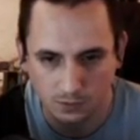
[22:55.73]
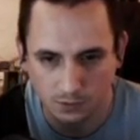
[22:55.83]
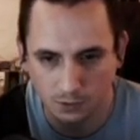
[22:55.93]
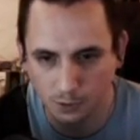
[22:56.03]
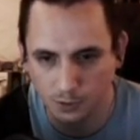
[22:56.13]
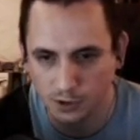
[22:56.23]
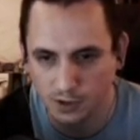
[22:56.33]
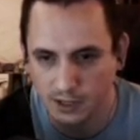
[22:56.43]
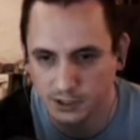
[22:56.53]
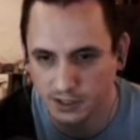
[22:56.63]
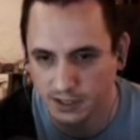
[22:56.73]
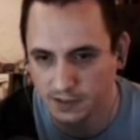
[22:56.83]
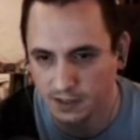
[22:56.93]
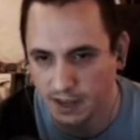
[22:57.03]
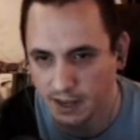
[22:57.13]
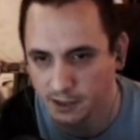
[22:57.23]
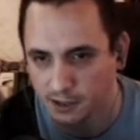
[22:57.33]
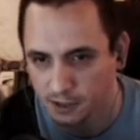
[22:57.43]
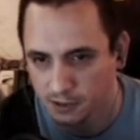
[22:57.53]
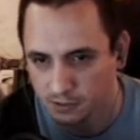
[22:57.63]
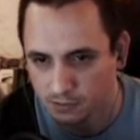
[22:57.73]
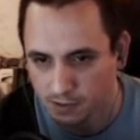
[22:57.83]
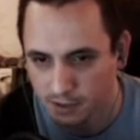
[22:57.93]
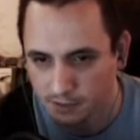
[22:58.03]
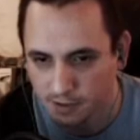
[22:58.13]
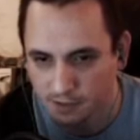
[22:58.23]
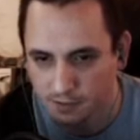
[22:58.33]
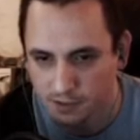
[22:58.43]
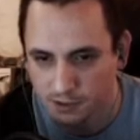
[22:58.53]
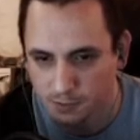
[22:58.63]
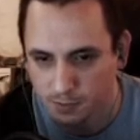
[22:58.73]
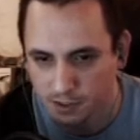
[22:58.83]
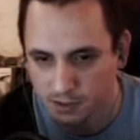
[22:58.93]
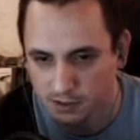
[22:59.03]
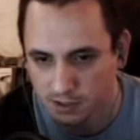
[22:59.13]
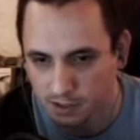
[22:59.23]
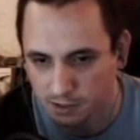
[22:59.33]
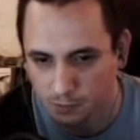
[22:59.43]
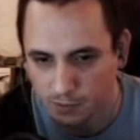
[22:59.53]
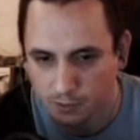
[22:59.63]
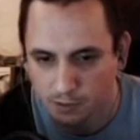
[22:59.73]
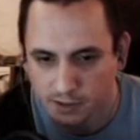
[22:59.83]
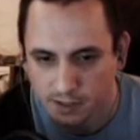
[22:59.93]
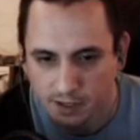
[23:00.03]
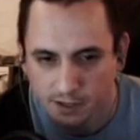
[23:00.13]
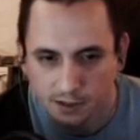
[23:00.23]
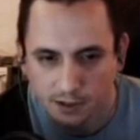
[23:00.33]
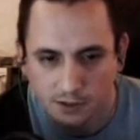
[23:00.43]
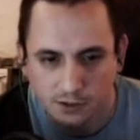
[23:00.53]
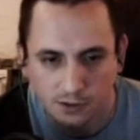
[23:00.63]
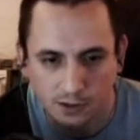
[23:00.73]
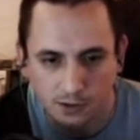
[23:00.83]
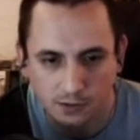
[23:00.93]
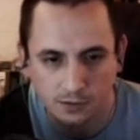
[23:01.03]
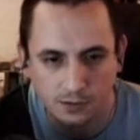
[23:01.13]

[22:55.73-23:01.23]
Now, normally you can actually get the anchor right after that fish, but we don't get the anchor in this run.